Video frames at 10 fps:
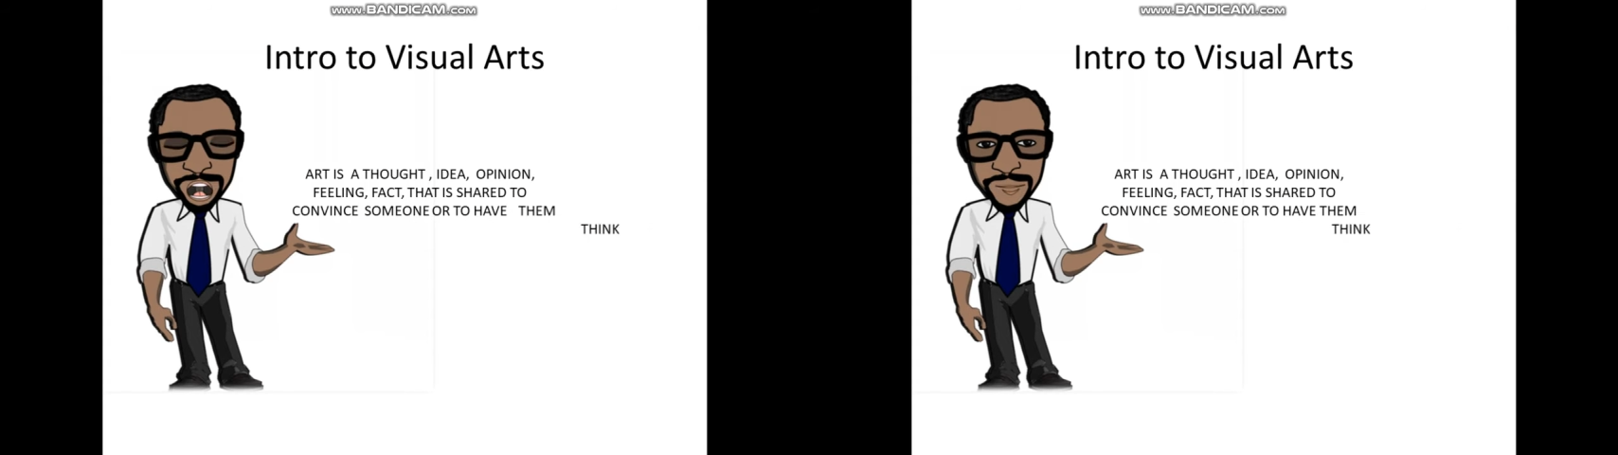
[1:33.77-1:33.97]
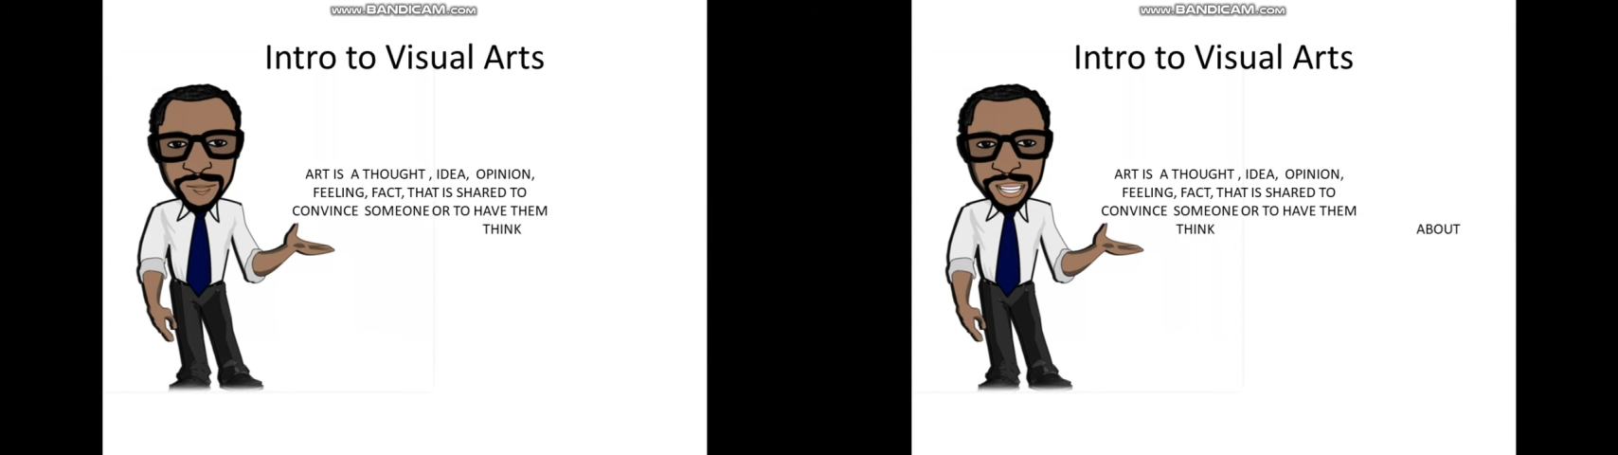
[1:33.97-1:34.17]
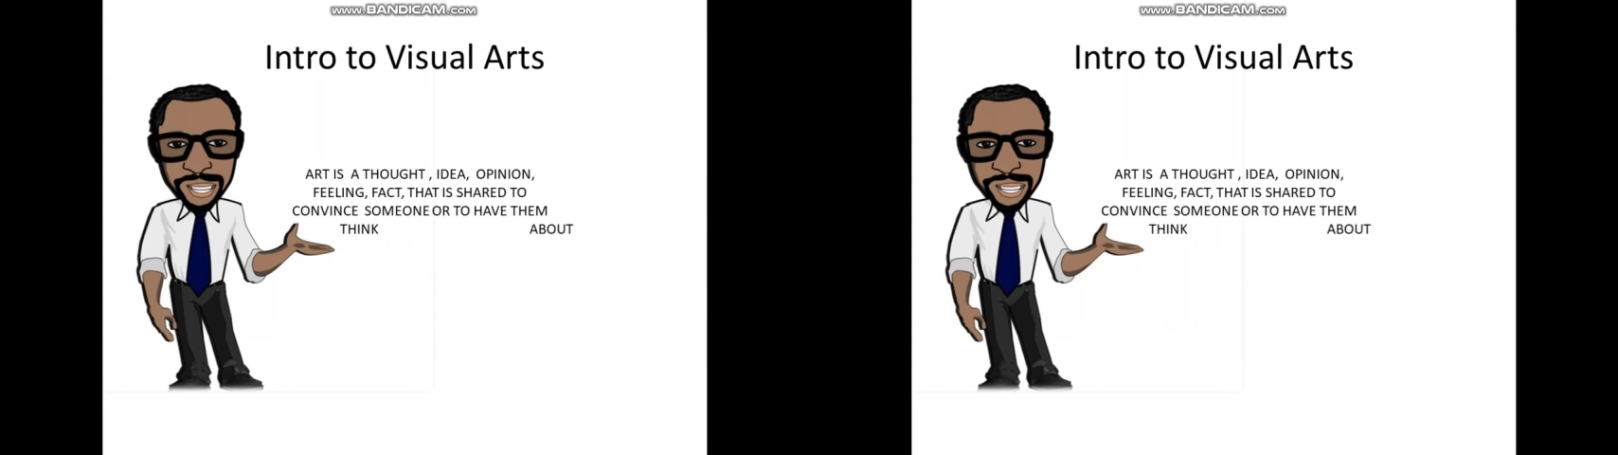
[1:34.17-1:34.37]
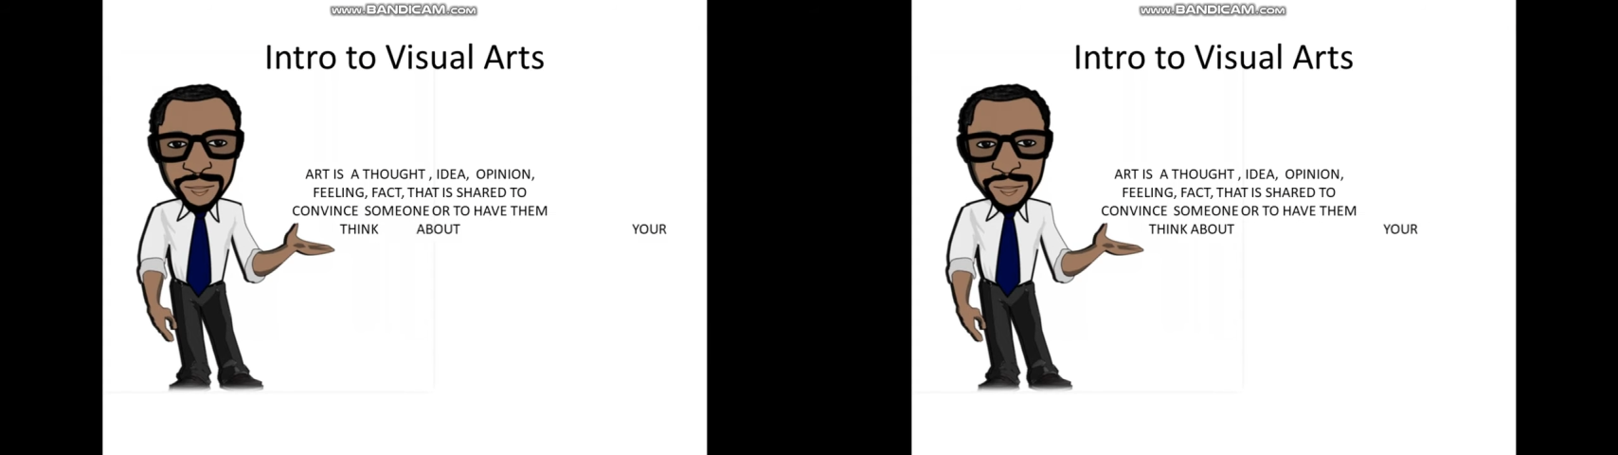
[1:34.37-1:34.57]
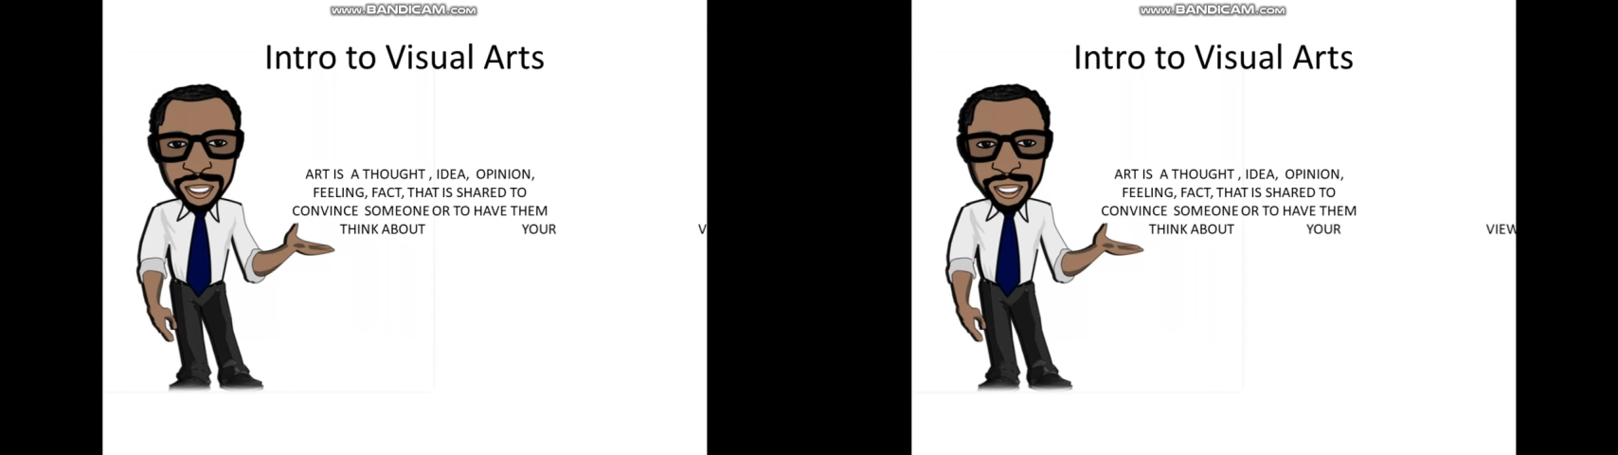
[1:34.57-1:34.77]
a
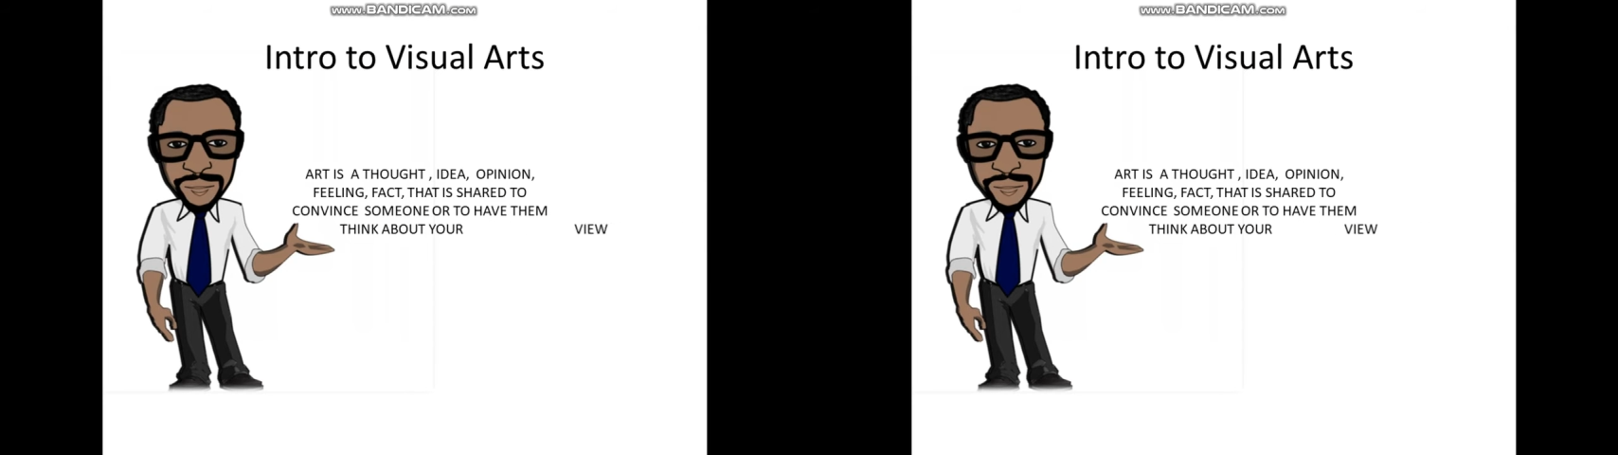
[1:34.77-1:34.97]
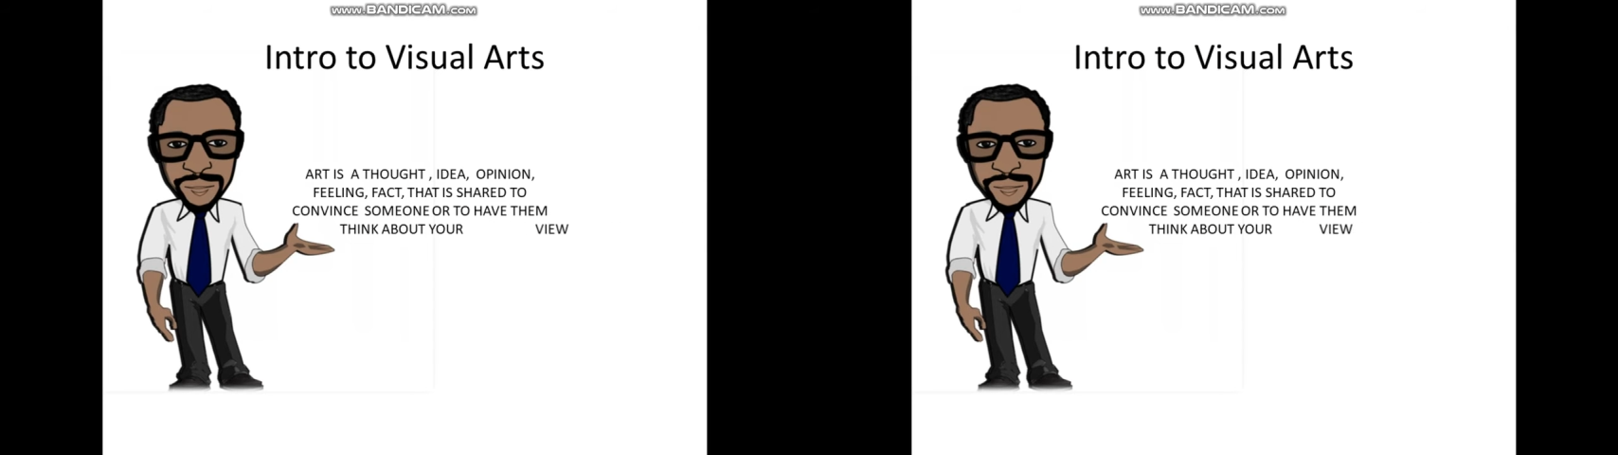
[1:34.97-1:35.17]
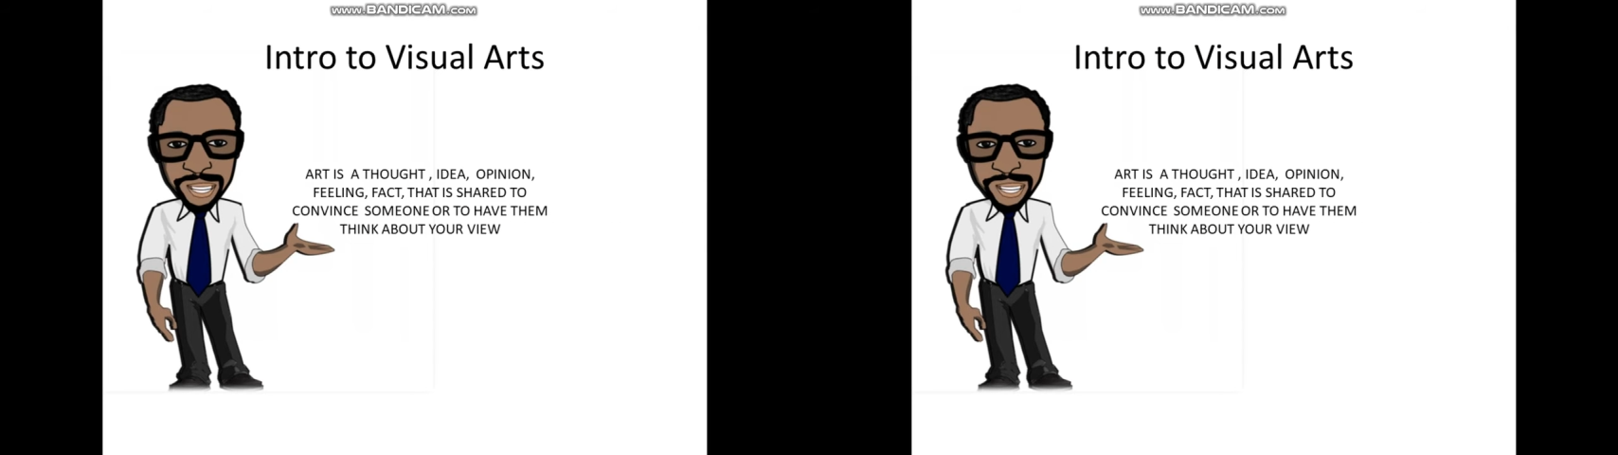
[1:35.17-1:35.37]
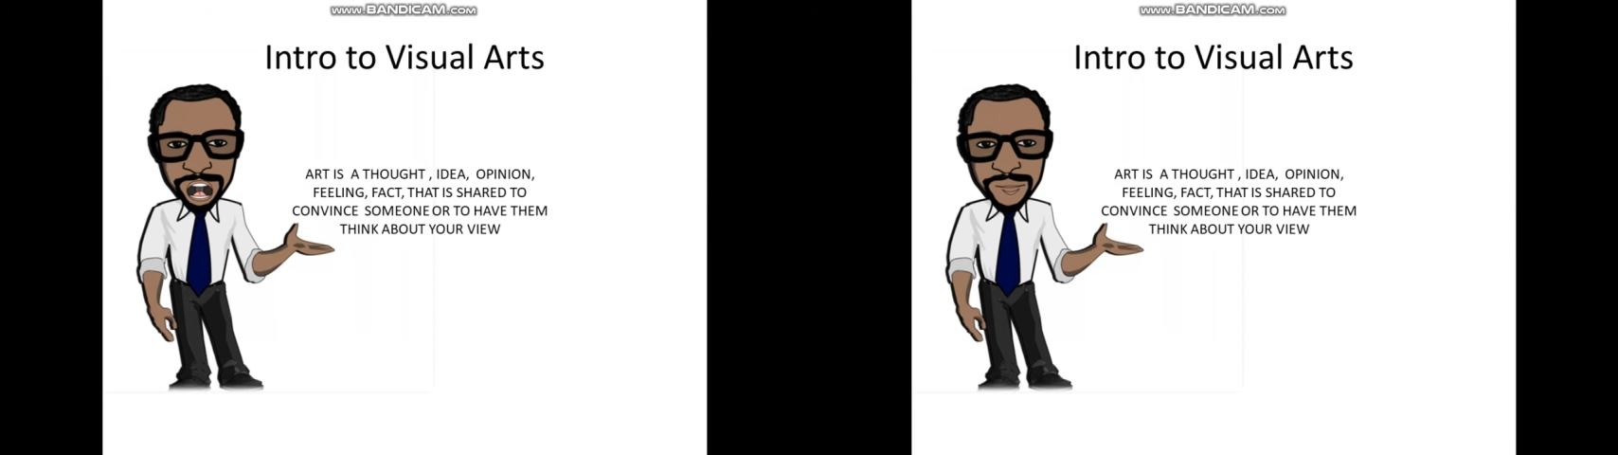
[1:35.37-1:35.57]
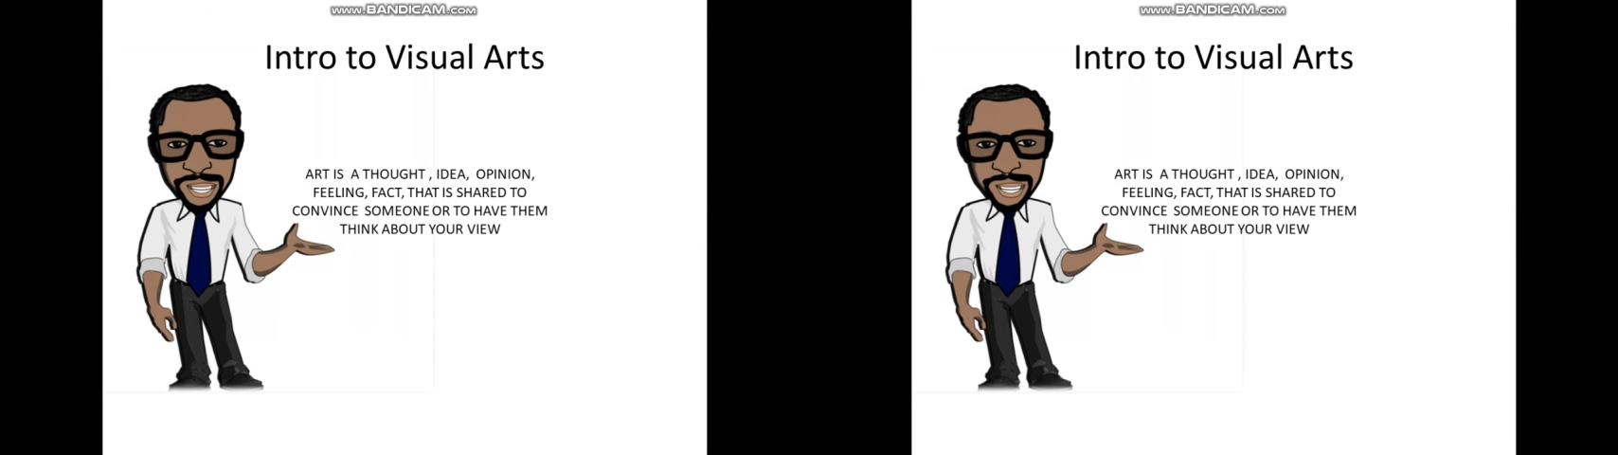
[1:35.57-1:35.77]
fact that
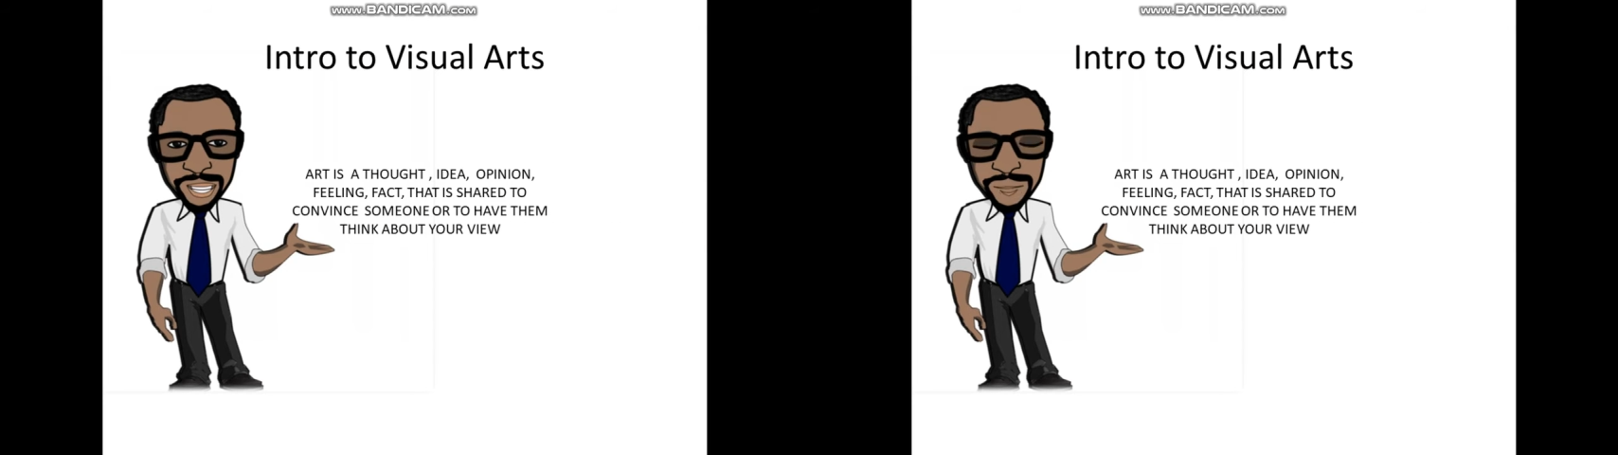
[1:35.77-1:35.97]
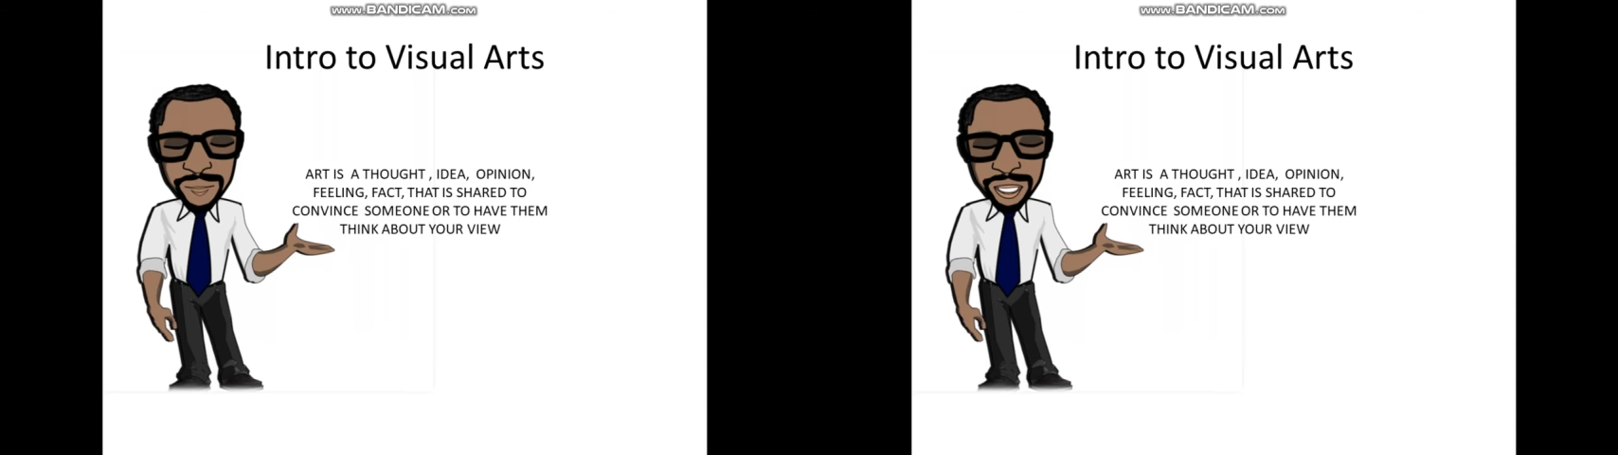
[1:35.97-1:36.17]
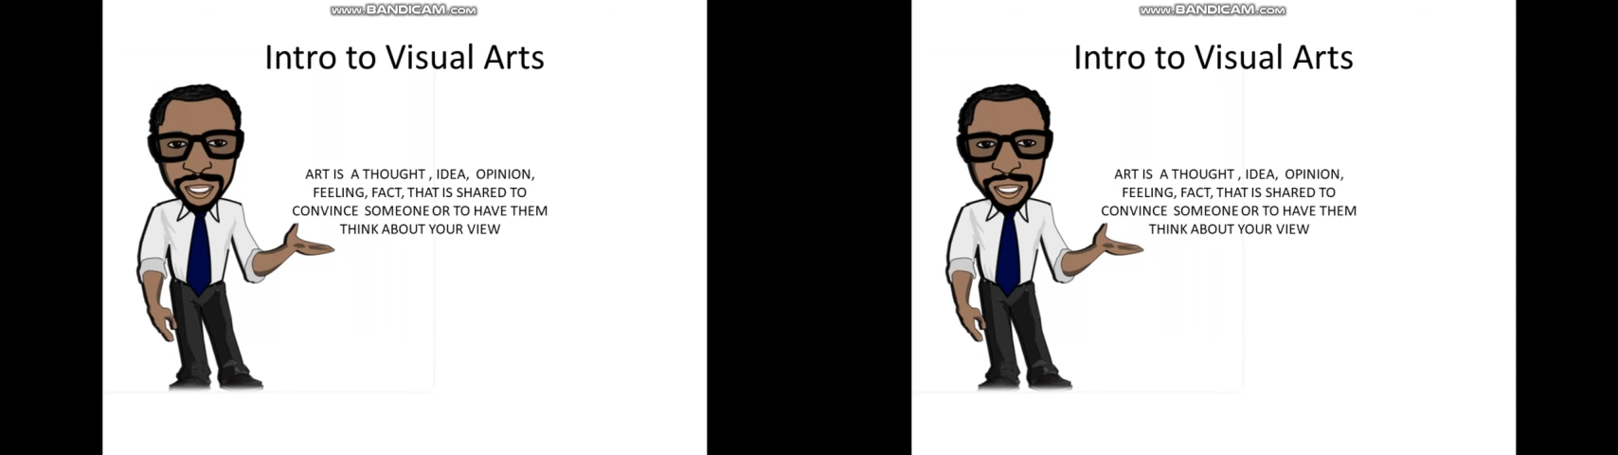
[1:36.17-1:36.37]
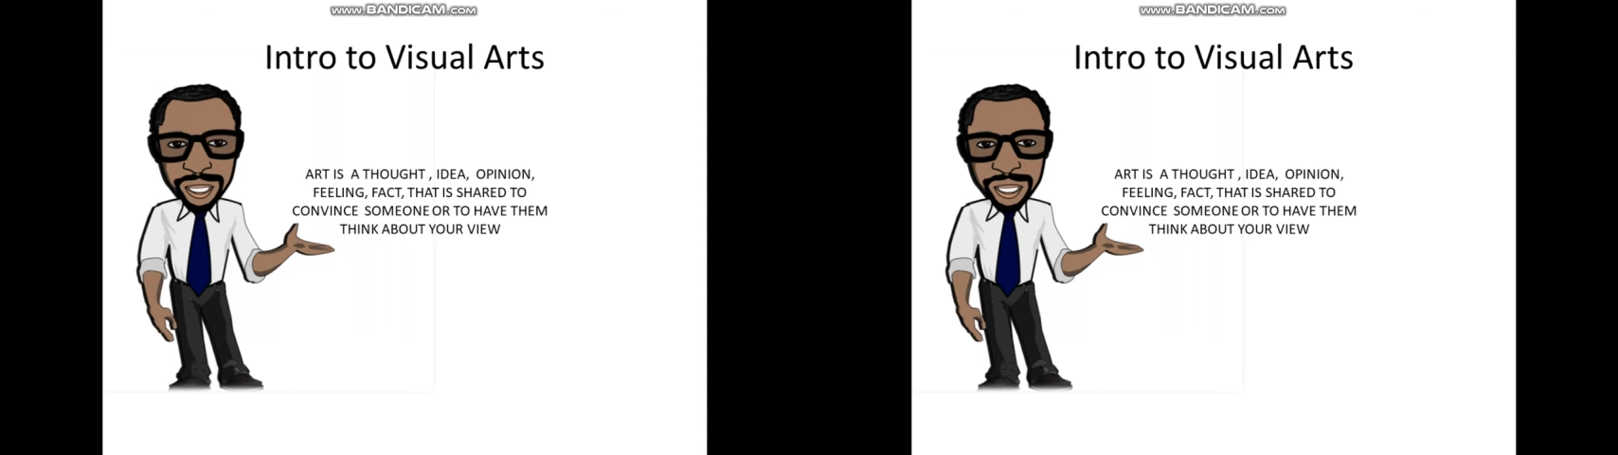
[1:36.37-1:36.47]
is shared